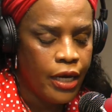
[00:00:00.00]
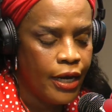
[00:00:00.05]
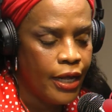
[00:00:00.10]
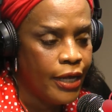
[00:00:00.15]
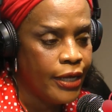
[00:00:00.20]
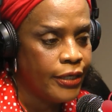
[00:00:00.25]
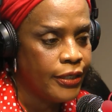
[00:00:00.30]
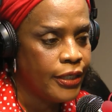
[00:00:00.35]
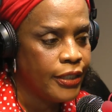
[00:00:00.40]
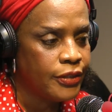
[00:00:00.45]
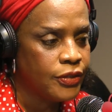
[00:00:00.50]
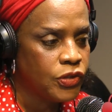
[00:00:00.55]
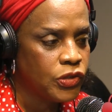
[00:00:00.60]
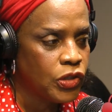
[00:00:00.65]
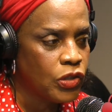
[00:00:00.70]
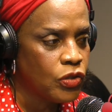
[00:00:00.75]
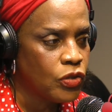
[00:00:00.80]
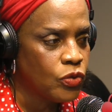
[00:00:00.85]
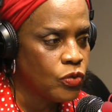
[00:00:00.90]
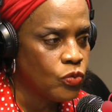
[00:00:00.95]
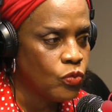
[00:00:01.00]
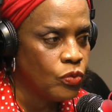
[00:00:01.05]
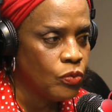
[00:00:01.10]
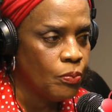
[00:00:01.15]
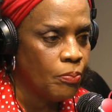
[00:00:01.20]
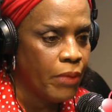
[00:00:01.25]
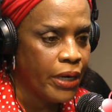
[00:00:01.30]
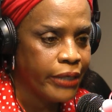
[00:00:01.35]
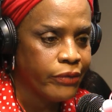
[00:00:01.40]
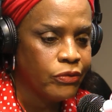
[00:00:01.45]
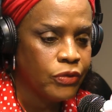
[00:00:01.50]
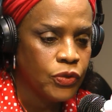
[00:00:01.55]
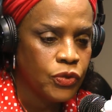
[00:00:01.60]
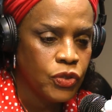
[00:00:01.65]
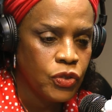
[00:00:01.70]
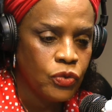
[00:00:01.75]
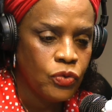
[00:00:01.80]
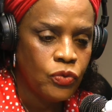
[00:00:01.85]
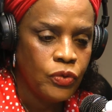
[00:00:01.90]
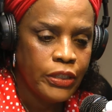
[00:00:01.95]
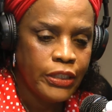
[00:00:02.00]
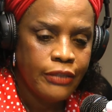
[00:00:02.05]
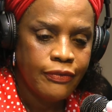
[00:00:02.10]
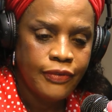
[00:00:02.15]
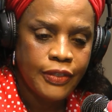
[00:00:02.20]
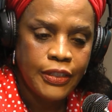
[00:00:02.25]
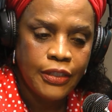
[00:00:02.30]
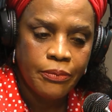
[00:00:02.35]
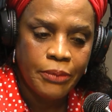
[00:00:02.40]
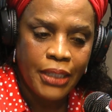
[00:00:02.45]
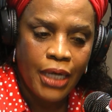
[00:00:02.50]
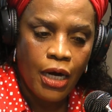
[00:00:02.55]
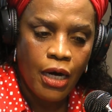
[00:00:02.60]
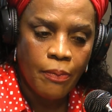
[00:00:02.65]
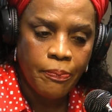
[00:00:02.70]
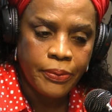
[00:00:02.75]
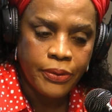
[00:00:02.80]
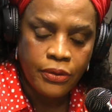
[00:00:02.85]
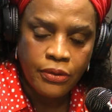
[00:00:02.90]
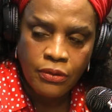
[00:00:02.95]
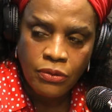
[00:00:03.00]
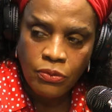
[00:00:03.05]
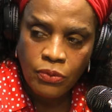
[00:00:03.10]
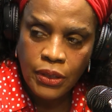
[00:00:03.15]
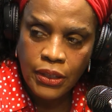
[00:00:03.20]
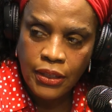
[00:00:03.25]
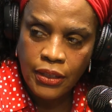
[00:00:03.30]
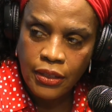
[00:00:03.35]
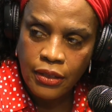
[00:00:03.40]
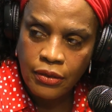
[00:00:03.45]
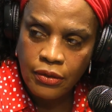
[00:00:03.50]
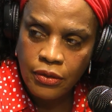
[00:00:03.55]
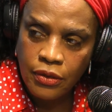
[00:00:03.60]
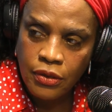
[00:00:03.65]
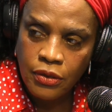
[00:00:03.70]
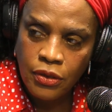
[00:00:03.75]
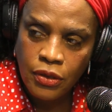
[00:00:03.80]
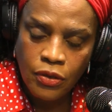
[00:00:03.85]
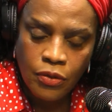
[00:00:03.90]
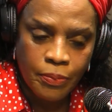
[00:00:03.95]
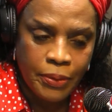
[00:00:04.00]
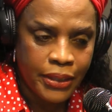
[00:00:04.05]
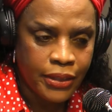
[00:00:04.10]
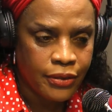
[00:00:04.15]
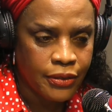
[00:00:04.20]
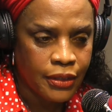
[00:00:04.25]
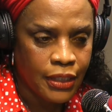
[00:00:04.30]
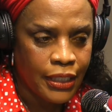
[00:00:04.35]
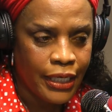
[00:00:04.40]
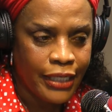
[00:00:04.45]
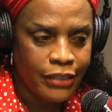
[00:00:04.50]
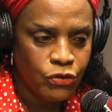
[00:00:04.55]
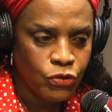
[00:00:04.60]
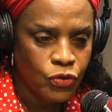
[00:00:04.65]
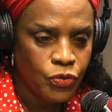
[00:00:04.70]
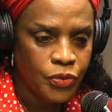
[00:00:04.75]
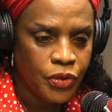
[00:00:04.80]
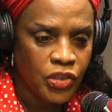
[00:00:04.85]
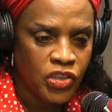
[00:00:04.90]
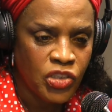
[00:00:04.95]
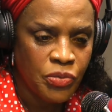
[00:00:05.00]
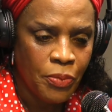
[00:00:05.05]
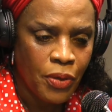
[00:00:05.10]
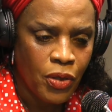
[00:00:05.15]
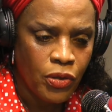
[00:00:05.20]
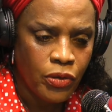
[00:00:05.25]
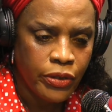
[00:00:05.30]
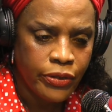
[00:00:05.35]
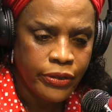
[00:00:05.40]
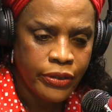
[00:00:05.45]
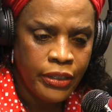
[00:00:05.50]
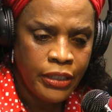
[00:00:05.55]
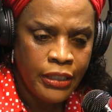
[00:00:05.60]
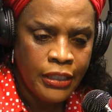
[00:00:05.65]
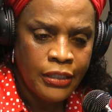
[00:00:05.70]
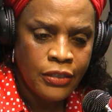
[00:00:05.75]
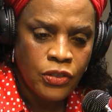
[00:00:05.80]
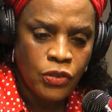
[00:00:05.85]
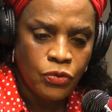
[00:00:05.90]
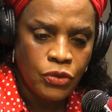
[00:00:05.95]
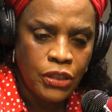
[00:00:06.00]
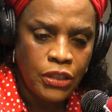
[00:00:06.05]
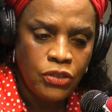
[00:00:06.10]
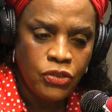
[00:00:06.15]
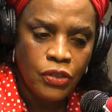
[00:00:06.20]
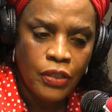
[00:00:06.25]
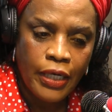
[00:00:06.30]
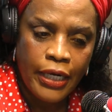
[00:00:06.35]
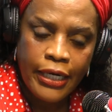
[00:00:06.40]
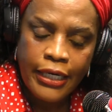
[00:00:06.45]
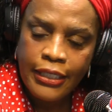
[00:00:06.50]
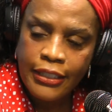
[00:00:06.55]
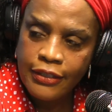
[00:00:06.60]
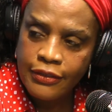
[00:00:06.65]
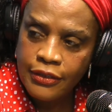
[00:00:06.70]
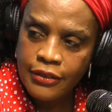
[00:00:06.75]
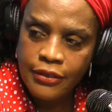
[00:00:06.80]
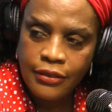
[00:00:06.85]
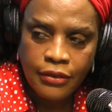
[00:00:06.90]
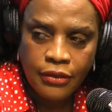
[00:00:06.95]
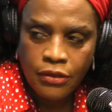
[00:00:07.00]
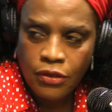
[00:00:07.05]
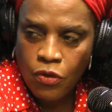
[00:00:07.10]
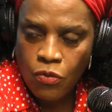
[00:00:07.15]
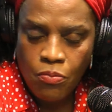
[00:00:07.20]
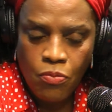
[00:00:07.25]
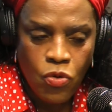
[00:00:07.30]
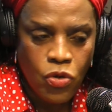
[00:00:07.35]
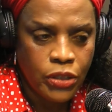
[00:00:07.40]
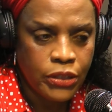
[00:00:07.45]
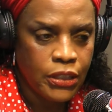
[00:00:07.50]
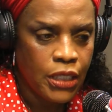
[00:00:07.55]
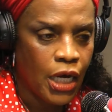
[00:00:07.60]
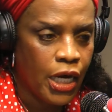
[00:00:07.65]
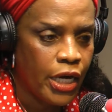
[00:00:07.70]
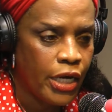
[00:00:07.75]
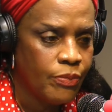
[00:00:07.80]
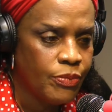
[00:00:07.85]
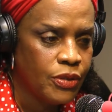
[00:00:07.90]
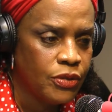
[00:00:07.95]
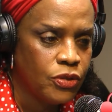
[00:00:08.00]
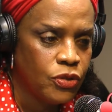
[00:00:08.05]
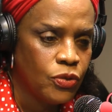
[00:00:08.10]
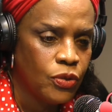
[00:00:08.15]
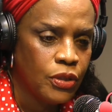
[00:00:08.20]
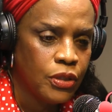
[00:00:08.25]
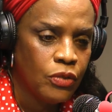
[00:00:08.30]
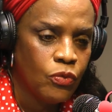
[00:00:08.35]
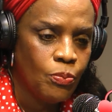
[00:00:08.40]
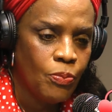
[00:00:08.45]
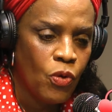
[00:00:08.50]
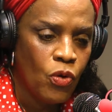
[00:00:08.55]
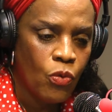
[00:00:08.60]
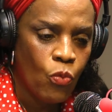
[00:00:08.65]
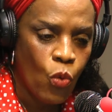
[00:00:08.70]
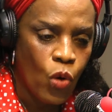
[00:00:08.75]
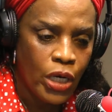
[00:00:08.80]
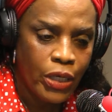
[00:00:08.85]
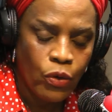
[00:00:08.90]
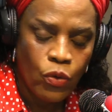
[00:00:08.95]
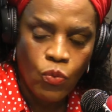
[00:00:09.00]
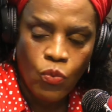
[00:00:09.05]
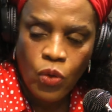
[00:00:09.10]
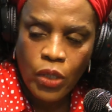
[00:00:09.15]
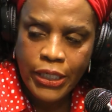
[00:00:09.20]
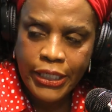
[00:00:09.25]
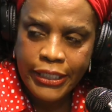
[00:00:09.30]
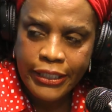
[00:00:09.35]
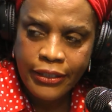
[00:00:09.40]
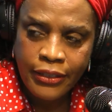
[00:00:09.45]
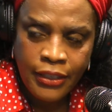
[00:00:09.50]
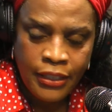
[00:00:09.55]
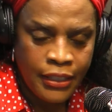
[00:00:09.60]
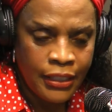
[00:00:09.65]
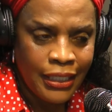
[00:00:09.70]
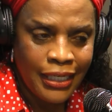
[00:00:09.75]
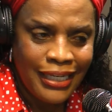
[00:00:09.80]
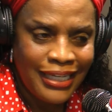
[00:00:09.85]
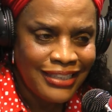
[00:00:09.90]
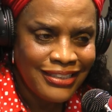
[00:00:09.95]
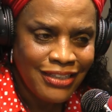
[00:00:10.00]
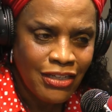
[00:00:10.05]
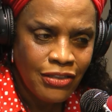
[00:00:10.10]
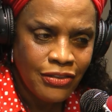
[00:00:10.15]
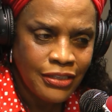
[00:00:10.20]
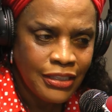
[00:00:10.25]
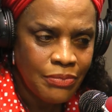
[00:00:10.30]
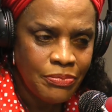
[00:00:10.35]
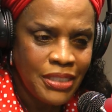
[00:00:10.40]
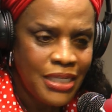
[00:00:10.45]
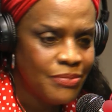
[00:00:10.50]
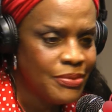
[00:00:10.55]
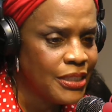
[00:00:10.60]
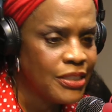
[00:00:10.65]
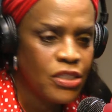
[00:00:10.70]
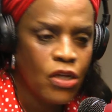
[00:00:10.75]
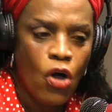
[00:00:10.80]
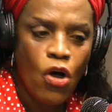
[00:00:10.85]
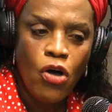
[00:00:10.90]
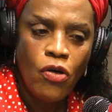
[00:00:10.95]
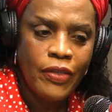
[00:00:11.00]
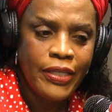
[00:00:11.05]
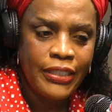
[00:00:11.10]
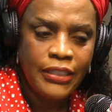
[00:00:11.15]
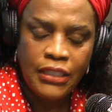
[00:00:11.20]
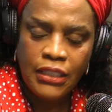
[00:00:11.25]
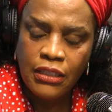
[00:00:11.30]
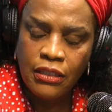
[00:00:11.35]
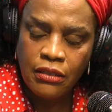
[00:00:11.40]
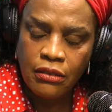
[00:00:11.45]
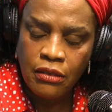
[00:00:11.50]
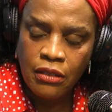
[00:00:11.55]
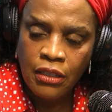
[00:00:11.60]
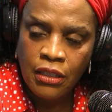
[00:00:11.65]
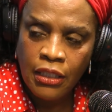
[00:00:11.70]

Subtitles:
And so MycroSchool gives them an opportunity, because classrooms are smaller, so teacher has, more time to do a little more one-on-one, and sometimes that's all they need.